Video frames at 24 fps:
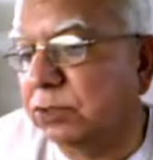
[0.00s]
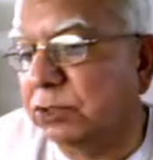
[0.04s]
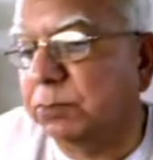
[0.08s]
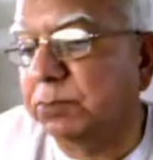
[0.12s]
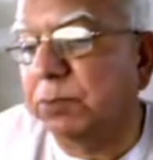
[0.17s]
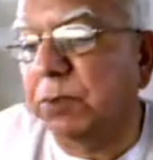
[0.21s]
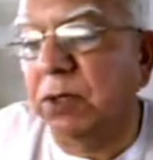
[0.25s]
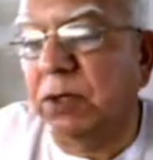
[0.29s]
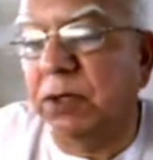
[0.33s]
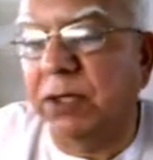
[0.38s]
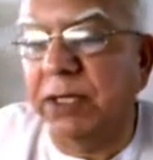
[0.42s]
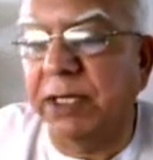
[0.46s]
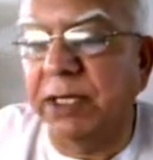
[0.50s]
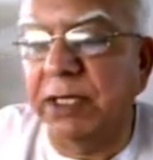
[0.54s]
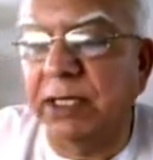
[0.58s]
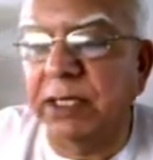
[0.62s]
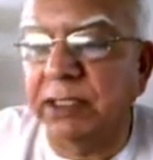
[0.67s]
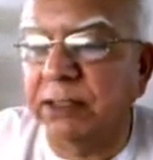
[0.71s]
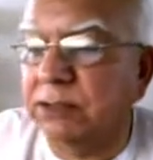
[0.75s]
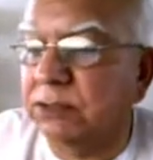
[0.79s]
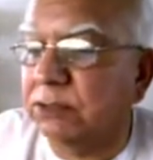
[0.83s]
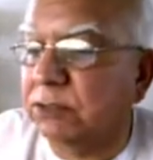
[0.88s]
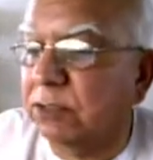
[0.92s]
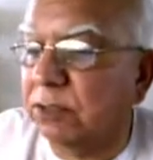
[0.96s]

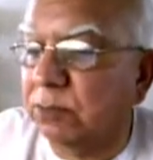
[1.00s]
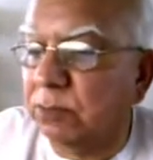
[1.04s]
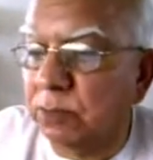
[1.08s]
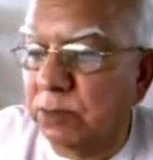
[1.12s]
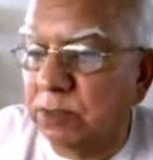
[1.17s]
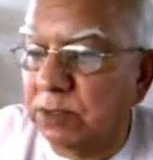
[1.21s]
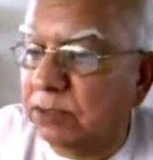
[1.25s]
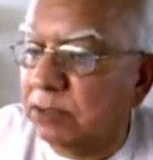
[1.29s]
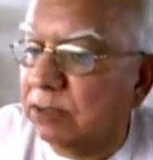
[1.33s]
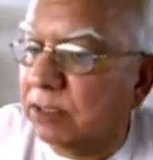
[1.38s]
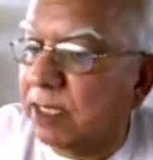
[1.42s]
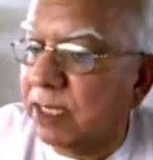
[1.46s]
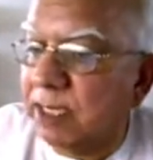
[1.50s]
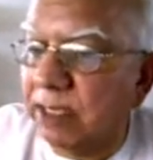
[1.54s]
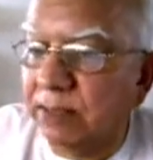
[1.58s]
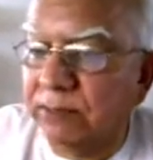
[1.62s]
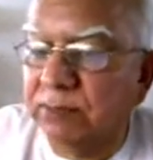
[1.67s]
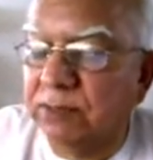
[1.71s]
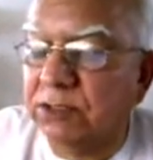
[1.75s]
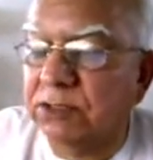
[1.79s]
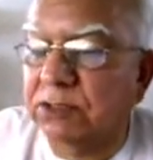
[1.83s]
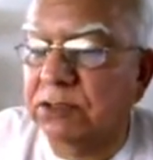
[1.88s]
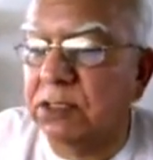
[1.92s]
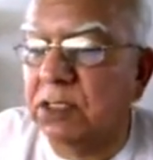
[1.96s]
responding and someone have
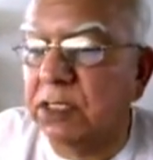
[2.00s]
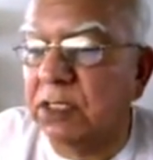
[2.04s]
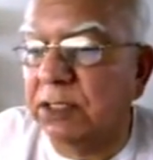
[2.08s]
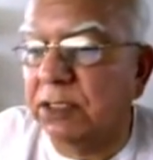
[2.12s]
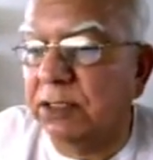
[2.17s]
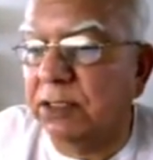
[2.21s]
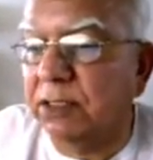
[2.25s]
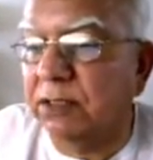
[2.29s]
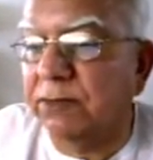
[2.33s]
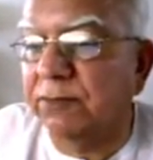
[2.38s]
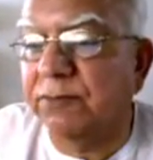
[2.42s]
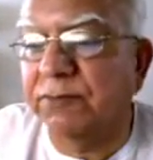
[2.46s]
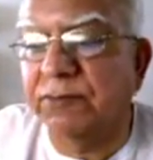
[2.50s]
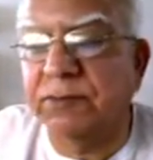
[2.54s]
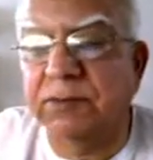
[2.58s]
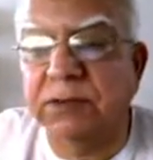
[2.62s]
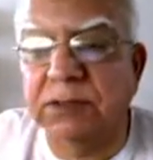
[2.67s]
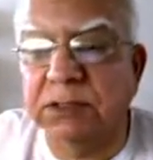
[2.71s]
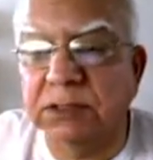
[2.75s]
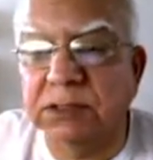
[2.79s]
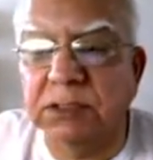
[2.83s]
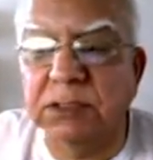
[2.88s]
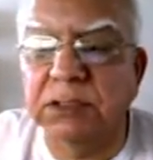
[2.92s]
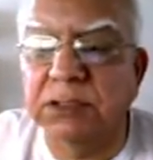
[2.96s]
this kind of
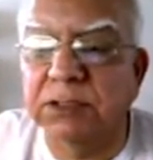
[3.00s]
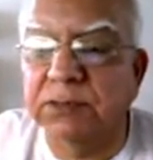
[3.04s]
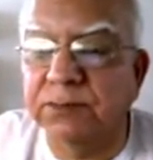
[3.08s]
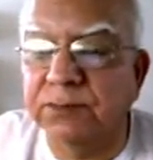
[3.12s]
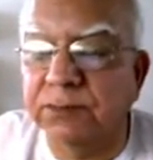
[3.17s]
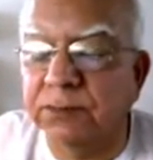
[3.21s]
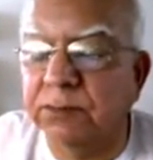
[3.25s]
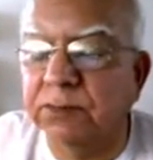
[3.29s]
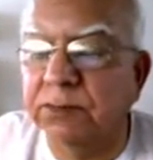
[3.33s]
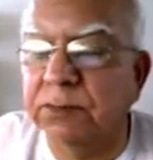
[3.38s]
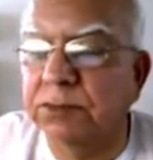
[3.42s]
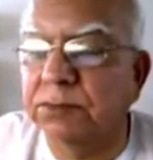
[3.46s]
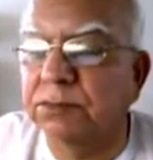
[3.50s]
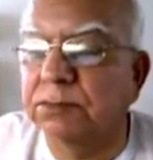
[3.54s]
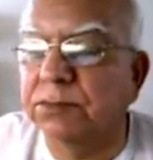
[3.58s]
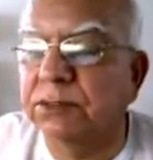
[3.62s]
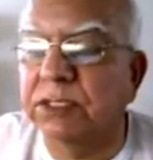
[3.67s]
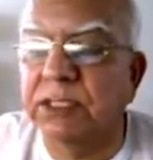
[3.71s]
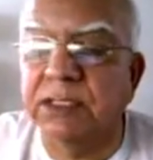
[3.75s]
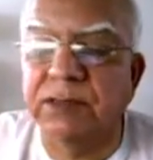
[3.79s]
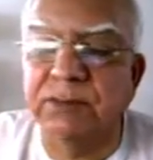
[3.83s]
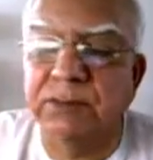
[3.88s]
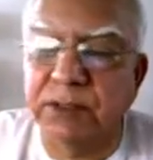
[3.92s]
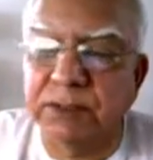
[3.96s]
discussion
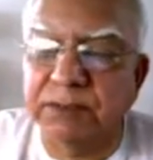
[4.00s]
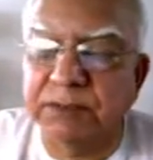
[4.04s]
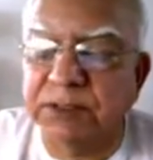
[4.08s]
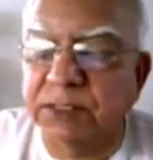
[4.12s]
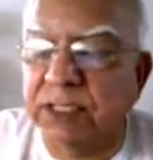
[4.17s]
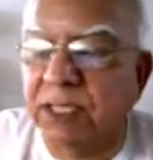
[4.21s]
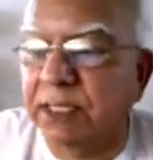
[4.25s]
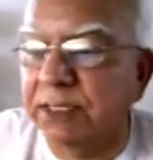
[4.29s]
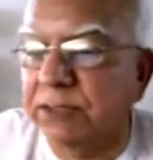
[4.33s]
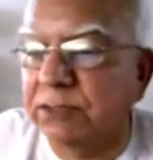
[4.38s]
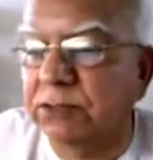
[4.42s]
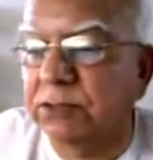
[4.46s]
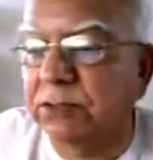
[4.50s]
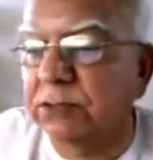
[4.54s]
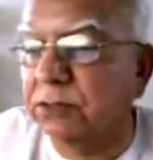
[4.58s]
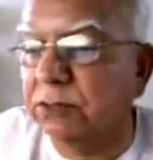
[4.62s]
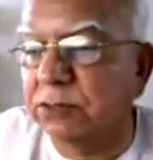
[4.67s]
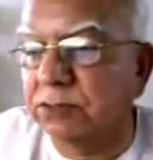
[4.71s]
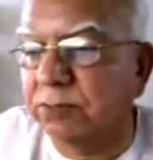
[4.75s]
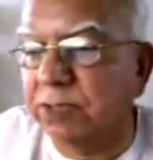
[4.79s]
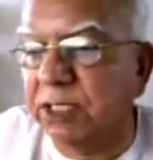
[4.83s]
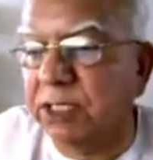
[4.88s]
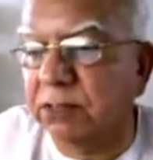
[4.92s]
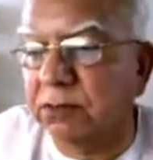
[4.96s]
forums and websites,
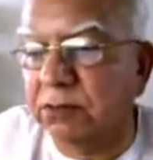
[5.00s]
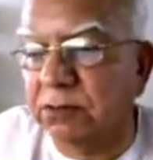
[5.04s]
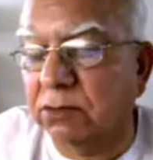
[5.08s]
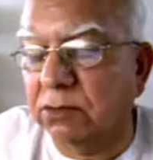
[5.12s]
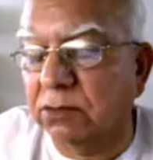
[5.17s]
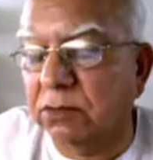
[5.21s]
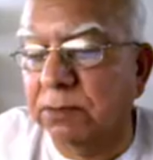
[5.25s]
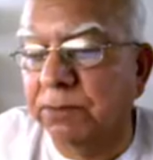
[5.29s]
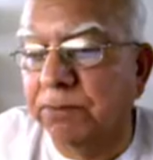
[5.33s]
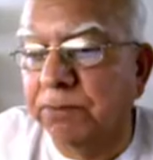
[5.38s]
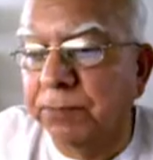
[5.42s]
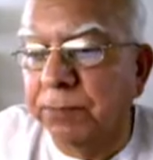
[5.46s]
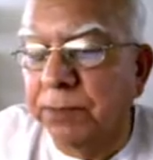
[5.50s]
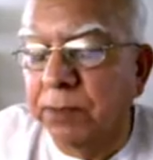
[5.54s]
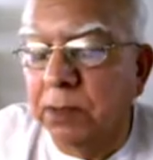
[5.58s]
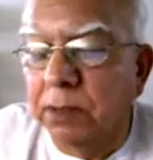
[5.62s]
Jamaat